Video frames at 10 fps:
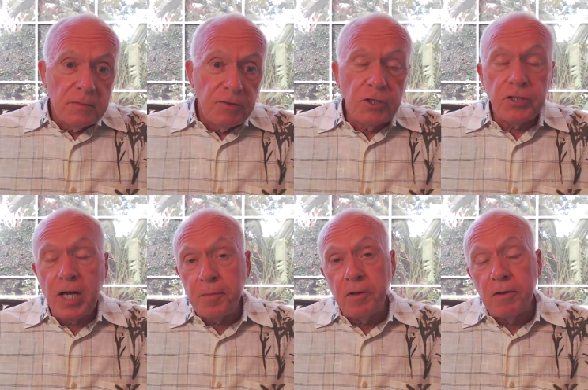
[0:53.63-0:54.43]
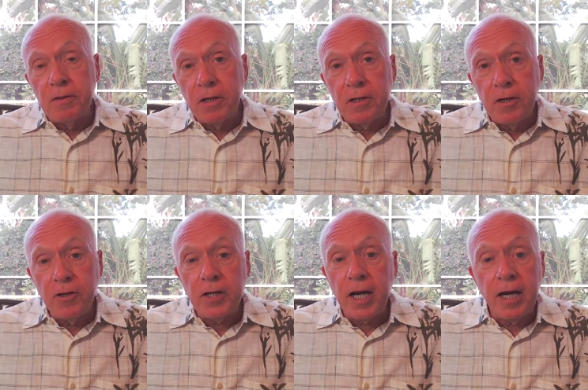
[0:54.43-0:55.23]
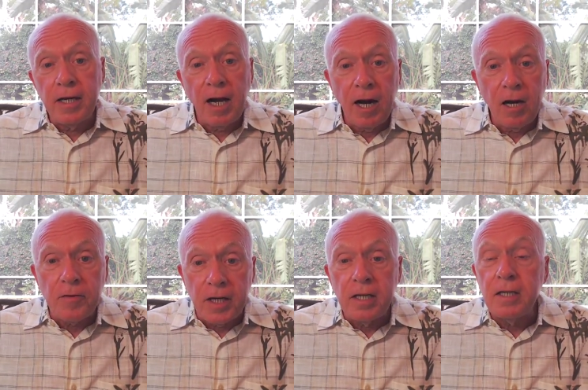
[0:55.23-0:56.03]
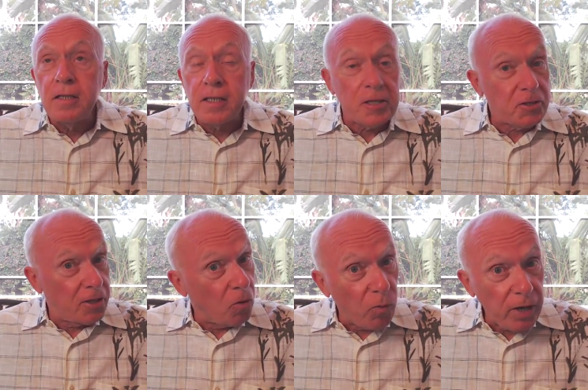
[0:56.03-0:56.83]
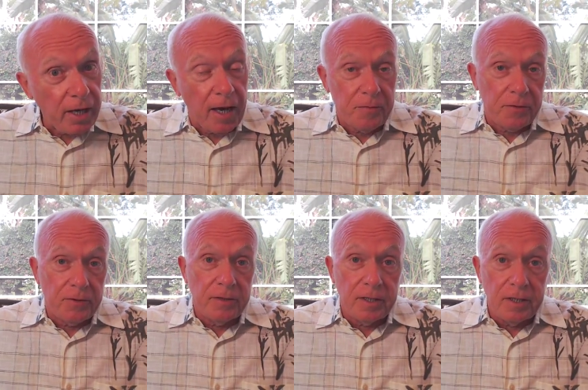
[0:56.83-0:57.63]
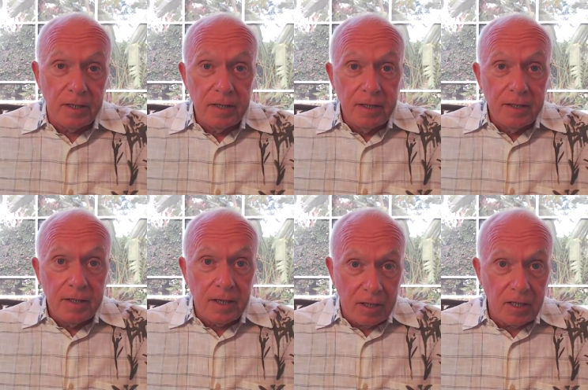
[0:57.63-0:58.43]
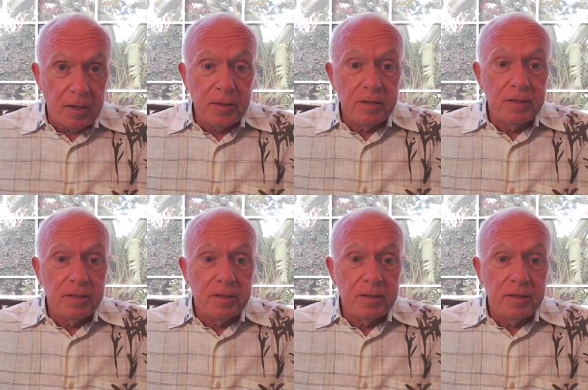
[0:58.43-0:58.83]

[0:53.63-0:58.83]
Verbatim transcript: For example, Hurricane Harvey, less than a week after the eclipse,